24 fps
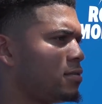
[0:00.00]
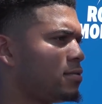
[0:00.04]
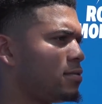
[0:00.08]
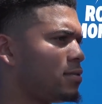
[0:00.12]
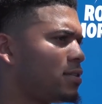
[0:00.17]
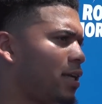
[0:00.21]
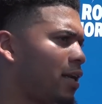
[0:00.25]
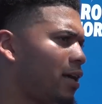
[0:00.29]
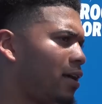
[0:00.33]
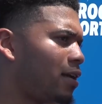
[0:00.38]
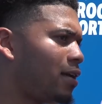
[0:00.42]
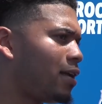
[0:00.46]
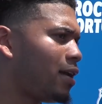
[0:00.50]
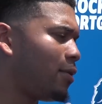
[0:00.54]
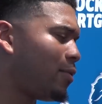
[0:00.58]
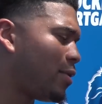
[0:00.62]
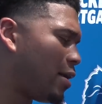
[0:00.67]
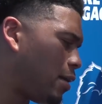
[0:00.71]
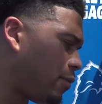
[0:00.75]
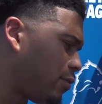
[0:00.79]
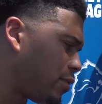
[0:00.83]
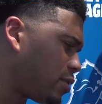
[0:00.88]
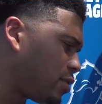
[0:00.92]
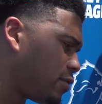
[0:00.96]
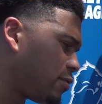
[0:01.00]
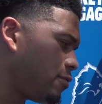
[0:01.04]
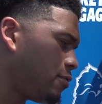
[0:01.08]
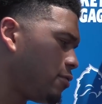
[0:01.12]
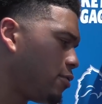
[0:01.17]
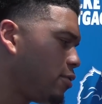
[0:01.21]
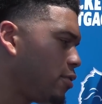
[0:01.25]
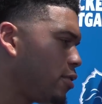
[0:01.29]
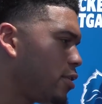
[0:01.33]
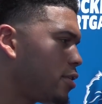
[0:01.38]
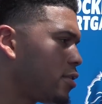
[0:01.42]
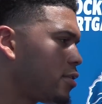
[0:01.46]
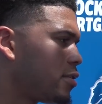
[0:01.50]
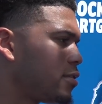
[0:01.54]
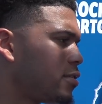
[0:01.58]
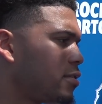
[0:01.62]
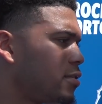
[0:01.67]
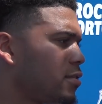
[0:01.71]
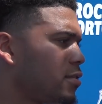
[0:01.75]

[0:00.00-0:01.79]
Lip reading: It's kind of like why I went to Florida.